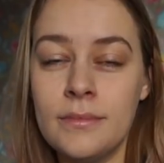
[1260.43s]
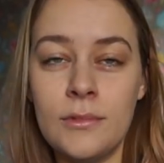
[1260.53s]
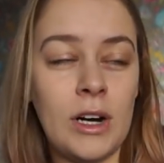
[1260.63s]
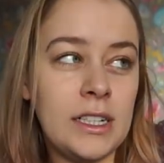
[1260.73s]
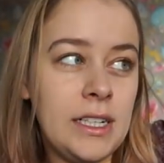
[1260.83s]

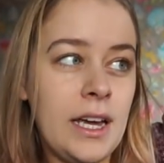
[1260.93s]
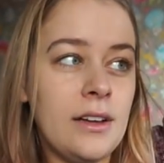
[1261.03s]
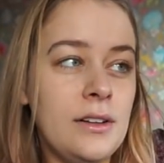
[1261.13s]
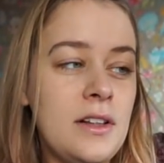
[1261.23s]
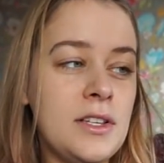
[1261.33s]

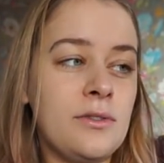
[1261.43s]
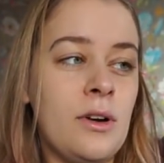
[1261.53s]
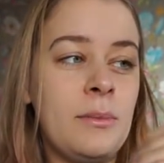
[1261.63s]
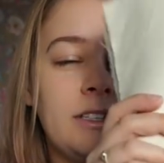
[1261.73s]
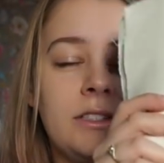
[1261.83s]
rectangles
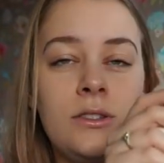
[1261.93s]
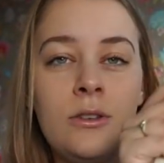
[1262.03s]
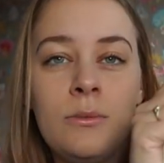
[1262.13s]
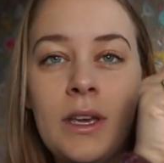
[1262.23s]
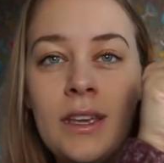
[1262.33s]
from it
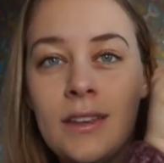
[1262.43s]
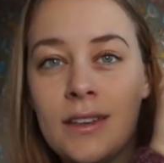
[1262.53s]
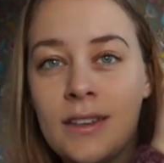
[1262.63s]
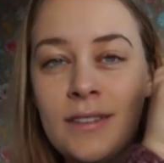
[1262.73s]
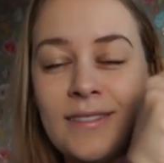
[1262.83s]
to make